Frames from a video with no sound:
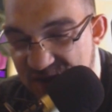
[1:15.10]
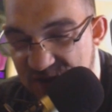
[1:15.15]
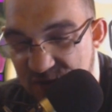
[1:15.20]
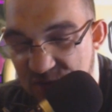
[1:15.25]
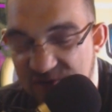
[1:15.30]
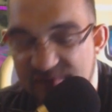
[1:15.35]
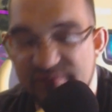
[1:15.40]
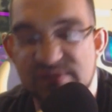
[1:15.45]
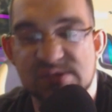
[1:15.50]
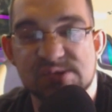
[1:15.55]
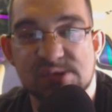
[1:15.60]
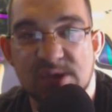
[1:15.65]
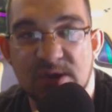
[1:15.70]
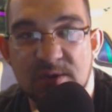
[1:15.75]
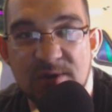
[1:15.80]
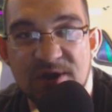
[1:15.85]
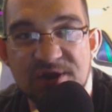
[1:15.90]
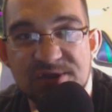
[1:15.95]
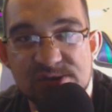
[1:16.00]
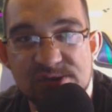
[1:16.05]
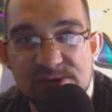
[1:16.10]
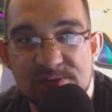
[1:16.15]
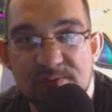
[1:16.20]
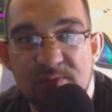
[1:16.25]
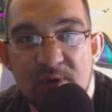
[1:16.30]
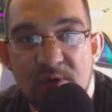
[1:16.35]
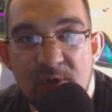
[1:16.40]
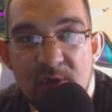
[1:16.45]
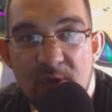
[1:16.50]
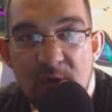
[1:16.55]
to get off of cigarettes,
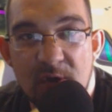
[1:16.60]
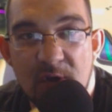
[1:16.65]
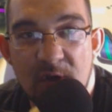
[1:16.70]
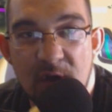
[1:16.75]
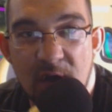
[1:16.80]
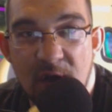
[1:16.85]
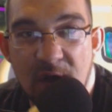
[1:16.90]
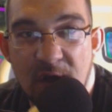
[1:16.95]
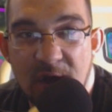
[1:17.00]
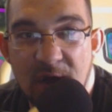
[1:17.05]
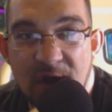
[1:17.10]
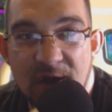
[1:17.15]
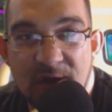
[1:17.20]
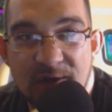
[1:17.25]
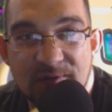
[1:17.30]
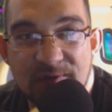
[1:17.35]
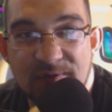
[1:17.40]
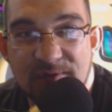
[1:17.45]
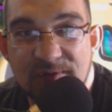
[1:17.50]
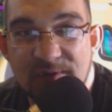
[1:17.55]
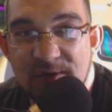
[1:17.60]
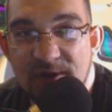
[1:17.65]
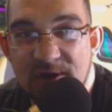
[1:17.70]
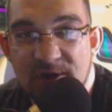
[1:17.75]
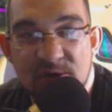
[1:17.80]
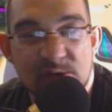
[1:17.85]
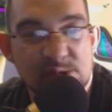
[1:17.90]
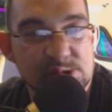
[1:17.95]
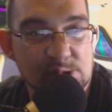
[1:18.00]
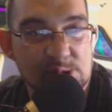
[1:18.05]
and
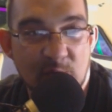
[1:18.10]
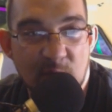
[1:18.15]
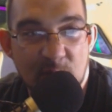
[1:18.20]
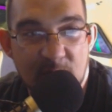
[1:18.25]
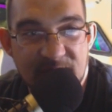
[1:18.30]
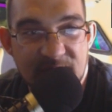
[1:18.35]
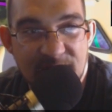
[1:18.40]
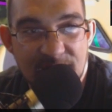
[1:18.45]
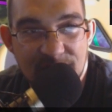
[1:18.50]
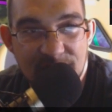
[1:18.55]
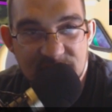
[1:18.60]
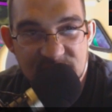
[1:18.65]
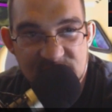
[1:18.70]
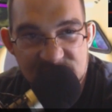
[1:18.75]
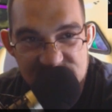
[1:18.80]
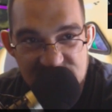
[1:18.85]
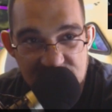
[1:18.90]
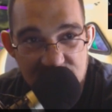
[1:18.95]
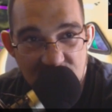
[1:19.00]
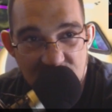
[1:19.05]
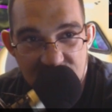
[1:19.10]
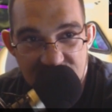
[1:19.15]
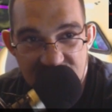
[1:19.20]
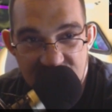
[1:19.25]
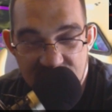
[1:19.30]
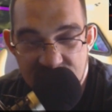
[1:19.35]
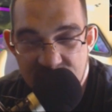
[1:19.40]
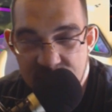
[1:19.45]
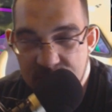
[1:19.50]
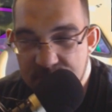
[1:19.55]
it goes all the way down to zero
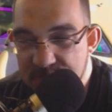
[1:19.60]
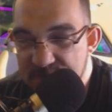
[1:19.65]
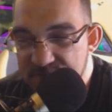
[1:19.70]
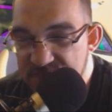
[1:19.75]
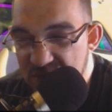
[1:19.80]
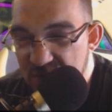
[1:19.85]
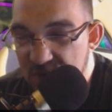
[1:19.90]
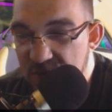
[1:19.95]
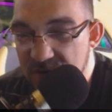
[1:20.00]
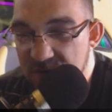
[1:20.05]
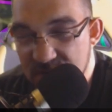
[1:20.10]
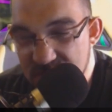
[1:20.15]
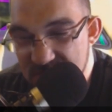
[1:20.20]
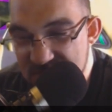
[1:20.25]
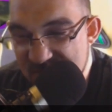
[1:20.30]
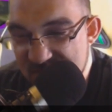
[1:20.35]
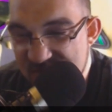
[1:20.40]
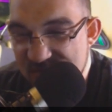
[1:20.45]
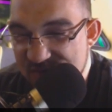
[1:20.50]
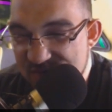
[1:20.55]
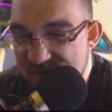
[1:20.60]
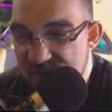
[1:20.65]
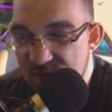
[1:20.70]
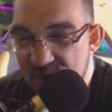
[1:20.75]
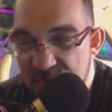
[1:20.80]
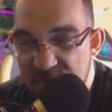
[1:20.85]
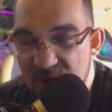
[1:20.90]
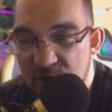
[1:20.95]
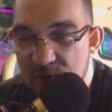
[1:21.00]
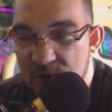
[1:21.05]
nic, or
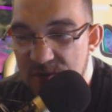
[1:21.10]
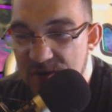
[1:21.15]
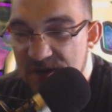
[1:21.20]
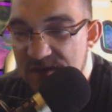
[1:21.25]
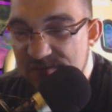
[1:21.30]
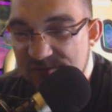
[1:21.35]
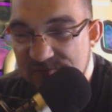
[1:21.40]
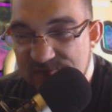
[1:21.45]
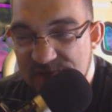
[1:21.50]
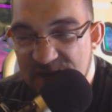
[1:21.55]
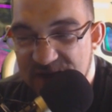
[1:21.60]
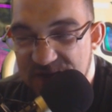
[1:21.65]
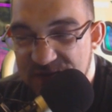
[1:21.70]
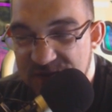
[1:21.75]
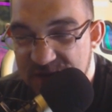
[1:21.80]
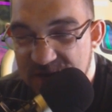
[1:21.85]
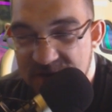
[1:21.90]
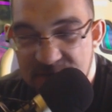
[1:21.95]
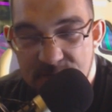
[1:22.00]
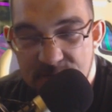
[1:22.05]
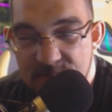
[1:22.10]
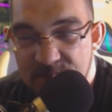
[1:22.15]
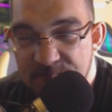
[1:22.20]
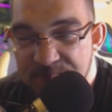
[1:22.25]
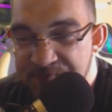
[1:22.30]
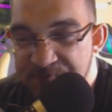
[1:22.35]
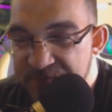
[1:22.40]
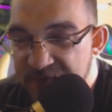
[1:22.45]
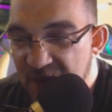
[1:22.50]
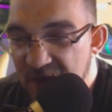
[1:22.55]
0 milligrams of nicotine.
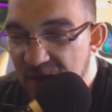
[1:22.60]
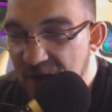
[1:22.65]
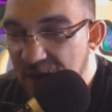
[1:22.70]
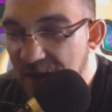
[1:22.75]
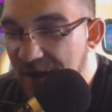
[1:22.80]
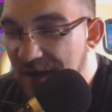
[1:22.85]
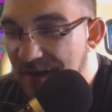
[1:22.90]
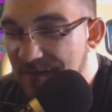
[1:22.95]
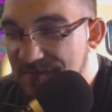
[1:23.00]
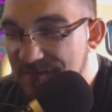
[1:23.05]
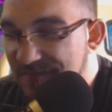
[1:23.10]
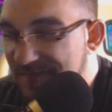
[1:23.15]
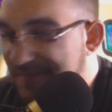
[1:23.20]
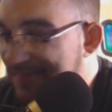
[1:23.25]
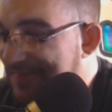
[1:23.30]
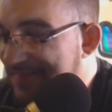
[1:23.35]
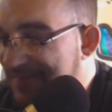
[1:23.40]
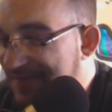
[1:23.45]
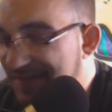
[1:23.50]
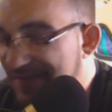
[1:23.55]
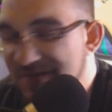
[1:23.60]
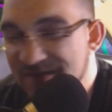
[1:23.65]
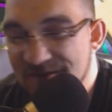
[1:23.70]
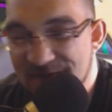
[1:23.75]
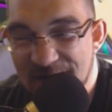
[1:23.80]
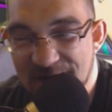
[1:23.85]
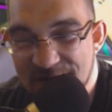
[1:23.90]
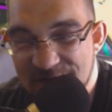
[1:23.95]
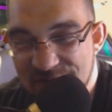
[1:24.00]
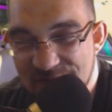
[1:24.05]
A
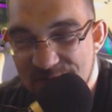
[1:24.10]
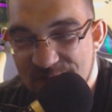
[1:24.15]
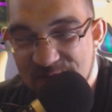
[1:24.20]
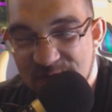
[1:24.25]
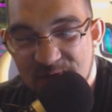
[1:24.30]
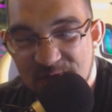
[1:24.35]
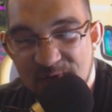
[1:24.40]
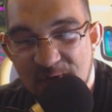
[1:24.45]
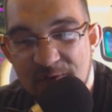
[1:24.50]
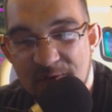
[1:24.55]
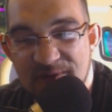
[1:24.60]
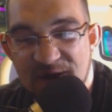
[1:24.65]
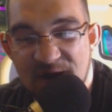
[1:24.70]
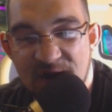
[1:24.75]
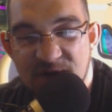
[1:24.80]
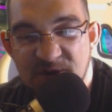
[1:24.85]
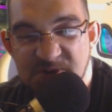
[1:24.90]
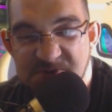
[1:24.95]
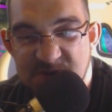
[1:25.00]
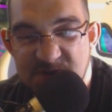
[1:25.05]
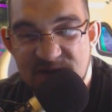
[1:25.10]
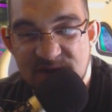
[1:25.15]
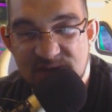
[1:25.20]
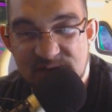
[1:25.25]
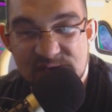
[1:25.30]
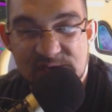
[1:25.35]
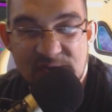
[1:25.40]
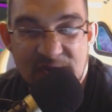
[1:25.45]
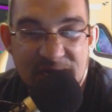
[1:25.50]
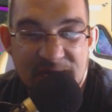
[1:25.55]
lot of the terminology
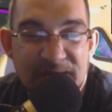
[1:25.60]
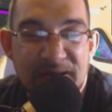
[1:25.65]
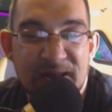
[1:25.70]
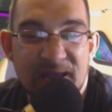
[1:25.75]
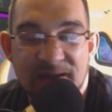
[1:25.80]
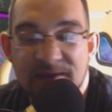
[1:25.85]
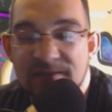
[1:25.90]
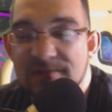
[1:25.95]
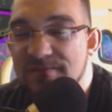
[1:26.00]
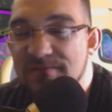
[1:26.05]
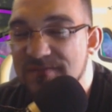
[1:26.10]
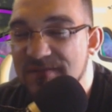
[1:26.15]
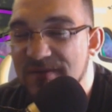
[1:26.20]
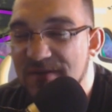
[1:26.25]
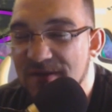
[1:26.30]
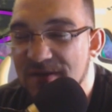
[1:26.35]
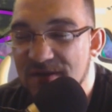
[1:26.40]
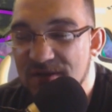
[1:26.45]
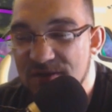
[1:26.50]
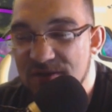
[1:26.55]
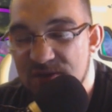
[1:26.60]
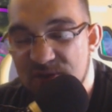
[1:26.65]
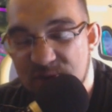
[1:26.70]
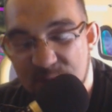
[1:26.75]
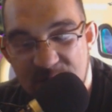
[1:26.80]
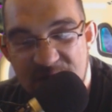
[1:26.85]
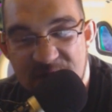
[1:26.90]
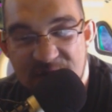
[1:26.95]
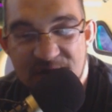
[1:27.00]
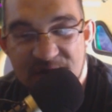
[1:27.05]
is a nic,
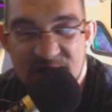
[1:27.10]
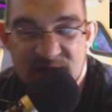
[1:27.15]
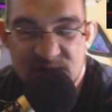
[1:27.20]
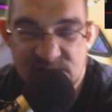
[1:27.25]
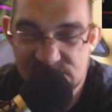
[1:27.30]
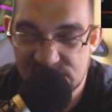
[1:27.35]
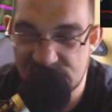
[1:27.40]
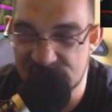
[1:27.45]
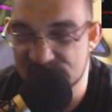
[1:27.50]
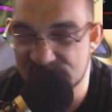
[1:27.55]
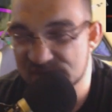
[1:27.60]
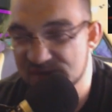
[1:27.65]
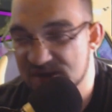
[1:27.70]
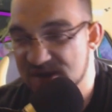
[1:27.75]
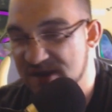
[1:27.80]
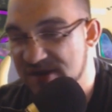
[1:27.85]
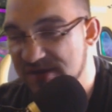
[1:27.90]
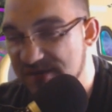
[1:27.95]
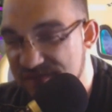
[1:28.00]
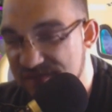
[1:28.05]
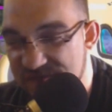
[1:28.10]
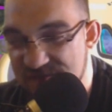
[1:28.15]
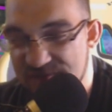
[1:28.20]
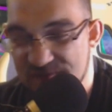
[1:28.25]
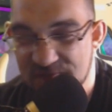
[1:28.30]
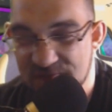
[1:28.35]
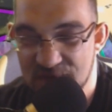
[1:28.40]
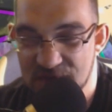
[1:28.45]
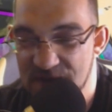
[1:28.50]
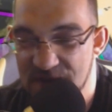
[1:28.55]
3 nic, 6 nic,
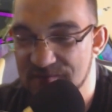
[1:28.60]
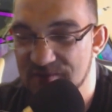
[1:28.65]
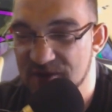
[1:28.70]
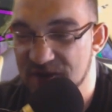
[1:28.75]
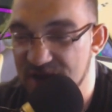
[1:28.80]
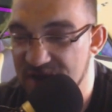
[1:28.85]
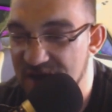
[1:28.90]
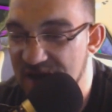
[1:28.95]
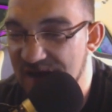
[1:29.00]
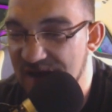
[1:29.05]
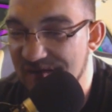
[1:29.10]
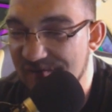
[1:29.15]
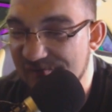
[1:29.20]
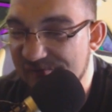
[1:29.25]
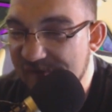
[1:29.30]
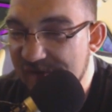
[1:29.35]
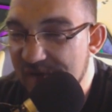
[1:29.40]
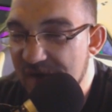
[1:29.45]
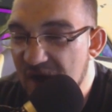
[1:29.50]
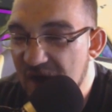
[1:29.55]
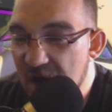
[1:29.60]
whatever you have.